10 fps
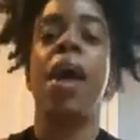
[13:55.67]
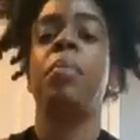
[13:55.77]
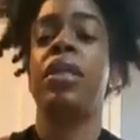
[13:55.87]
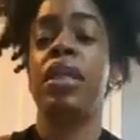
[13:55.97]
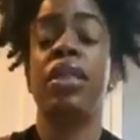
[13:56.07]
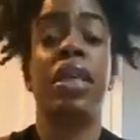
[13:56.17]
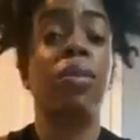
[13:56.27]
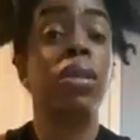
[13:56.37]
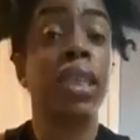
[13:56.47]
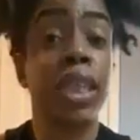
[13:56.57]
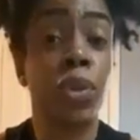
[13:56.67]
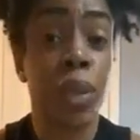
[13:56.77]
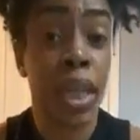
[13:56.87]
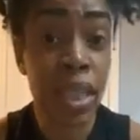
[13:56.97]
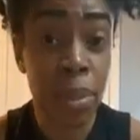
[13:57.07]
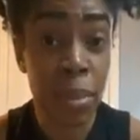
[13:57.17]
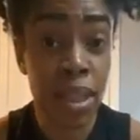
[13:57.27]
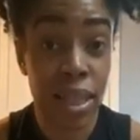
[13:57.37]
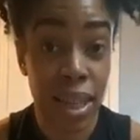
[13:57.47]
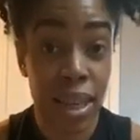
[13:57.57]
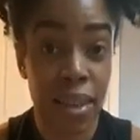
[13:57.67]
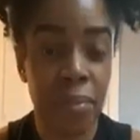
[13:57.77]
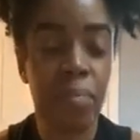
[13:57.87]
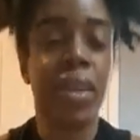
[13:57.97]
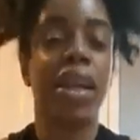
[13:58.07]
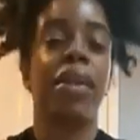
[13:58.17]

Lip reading: Another thing with sexual intimacy,